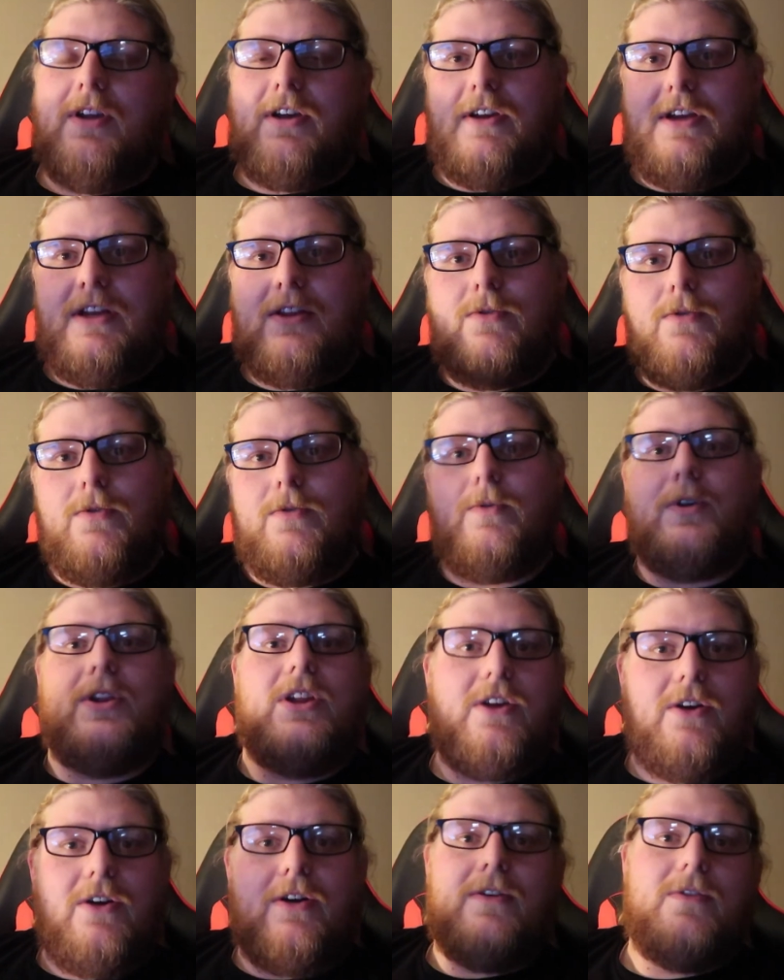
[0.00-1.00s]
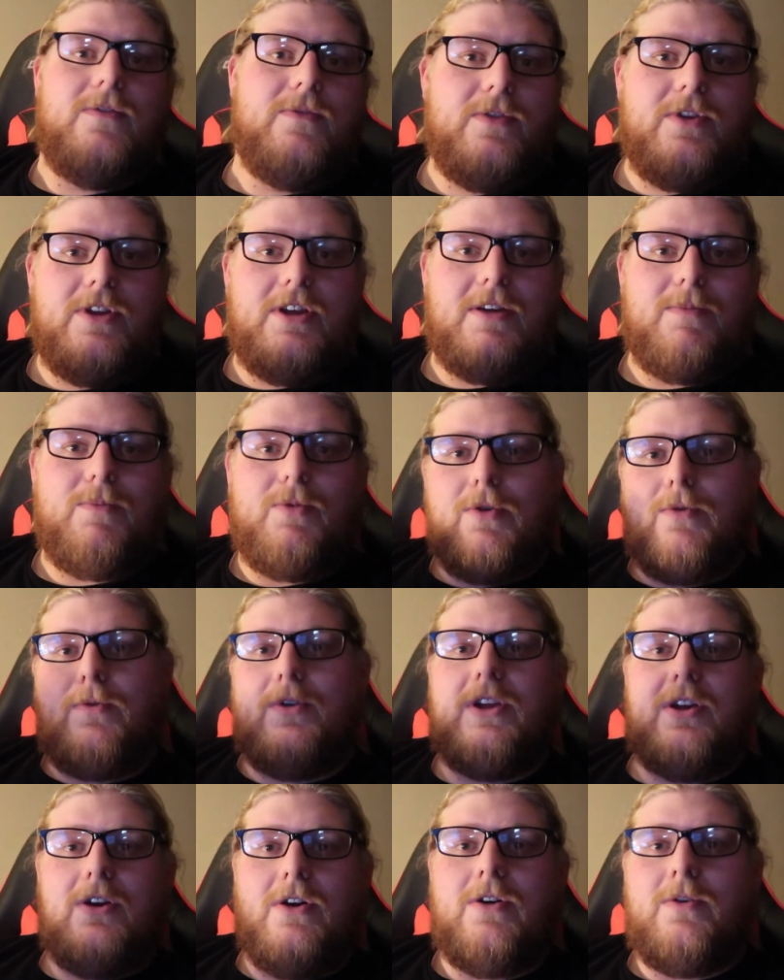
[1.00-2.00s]
like either a really hard flip or a
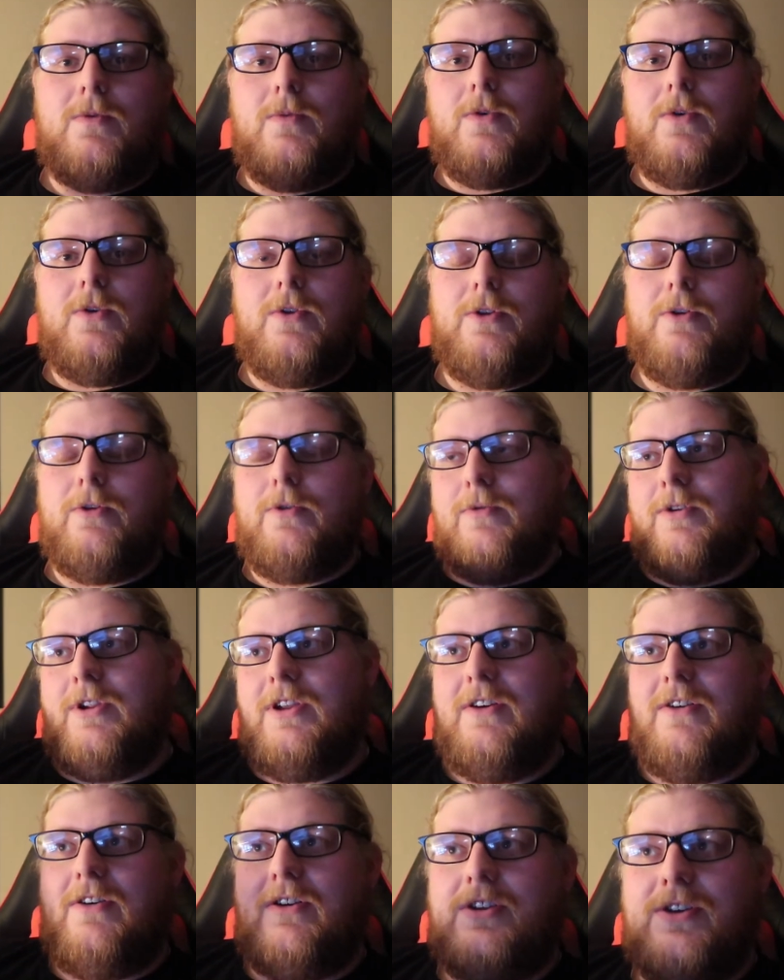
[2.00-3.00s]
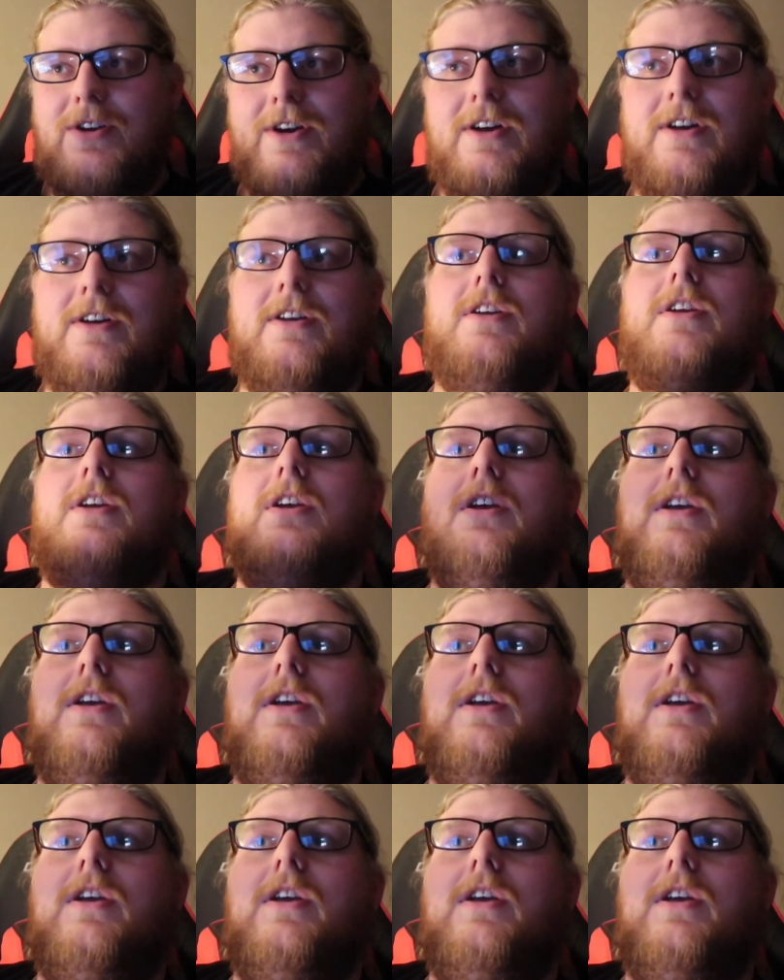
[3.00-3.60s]
really hard roll or a really hard yaw.